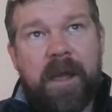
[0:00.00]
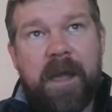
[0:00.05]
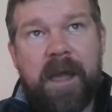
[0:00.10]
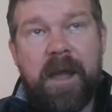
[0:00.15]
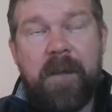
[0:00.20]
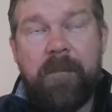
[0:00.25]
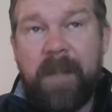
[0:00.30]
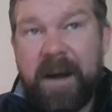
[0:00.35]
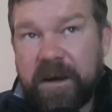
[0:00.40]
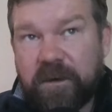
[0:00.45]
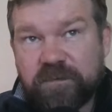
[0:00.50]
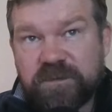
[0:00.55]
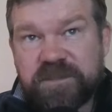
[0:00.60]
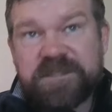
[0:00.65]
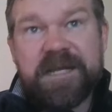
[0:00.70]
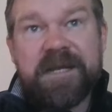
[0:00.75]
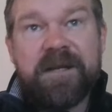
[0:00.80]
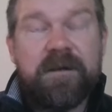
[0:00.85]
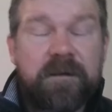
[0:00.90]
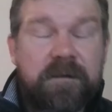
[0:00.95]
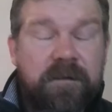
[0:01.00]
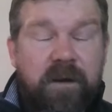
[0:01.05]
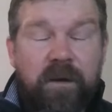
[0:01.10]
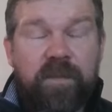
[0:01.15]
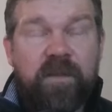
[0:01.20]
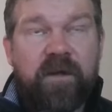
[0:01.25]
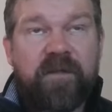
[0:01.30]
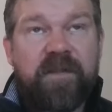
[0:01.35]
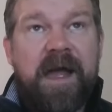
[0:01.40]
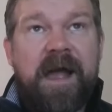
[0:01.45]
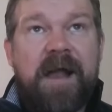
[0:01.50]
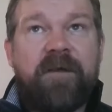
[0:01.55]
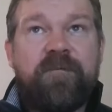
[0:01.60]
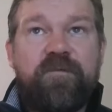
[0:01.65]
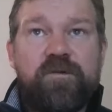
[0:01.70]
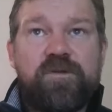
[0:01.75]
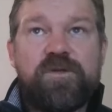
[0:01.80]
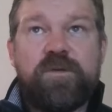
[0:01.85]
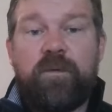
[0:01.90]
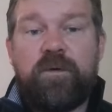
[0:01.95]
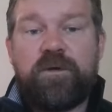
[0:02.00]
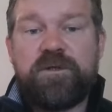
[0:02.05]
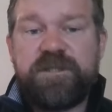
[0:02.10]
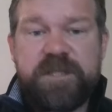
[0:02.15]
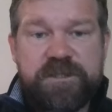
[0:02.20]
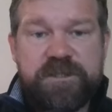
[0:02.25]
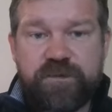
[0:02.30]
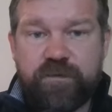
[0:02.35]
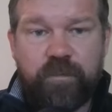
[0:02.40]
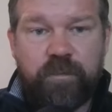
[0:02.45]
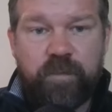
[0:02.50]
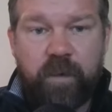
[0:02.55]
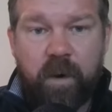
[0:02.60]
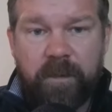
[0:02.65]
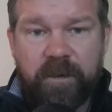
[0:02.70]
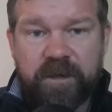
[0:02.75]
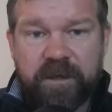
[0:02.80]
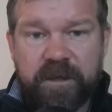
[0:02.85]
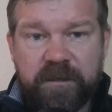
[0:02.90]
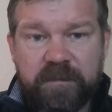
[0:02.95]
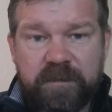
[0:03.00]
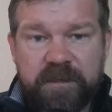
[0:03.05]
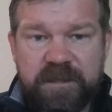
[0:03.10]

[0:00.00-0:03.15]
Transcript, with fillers: Uh, Michael Saylor, on the other hand, views it more as digital property.